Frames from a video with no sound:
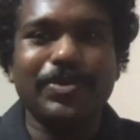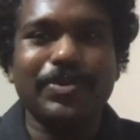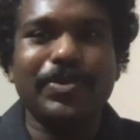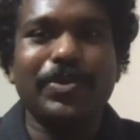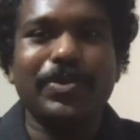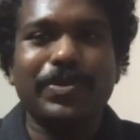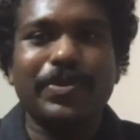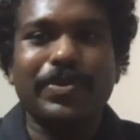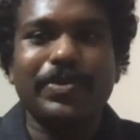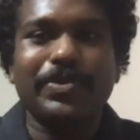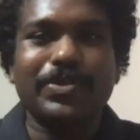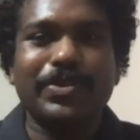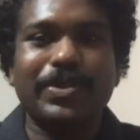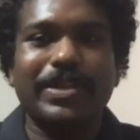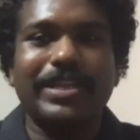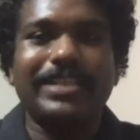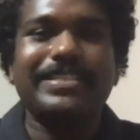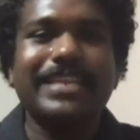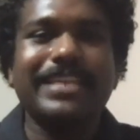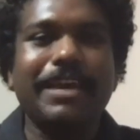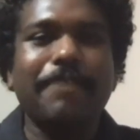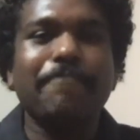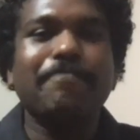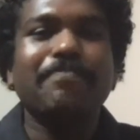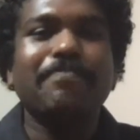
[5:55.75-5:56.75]
So, so
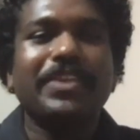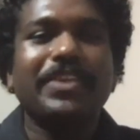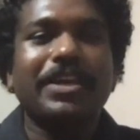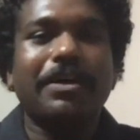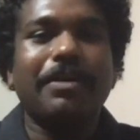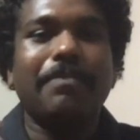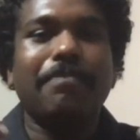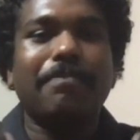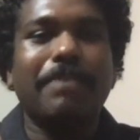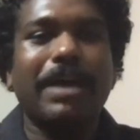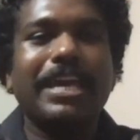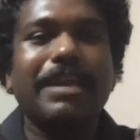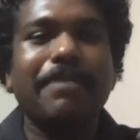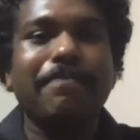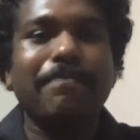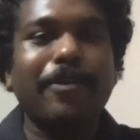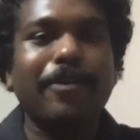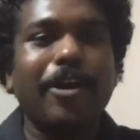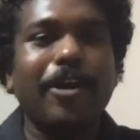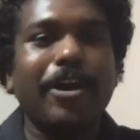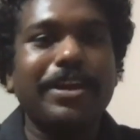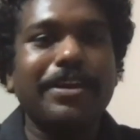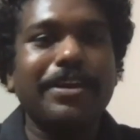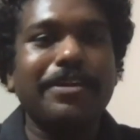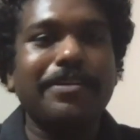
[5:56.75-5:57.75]
let's say uh, my
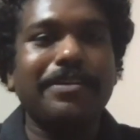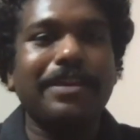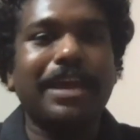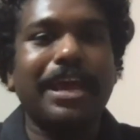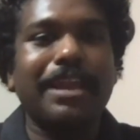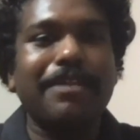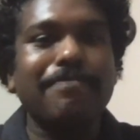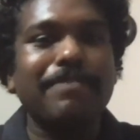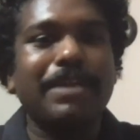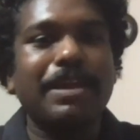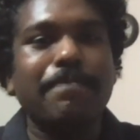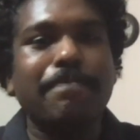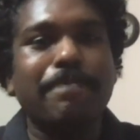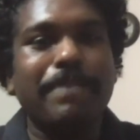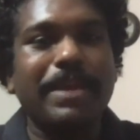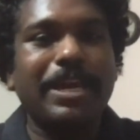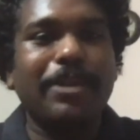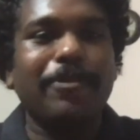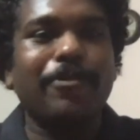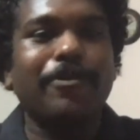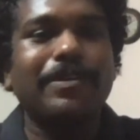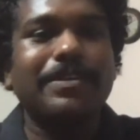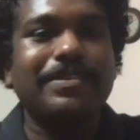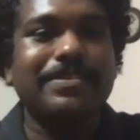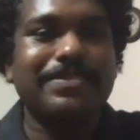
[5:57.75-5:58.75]
employer and my
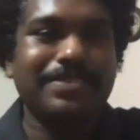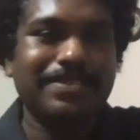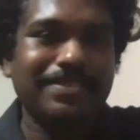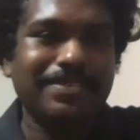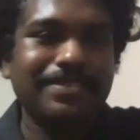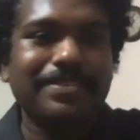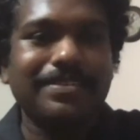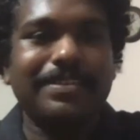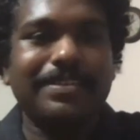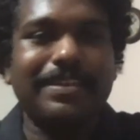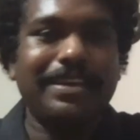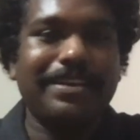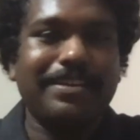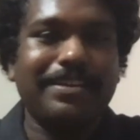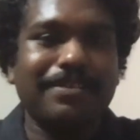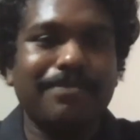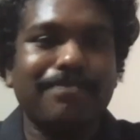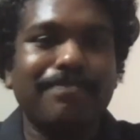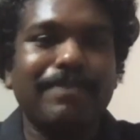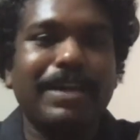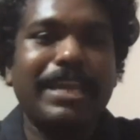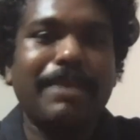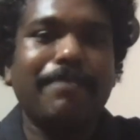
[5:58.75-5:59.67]
payroll is like,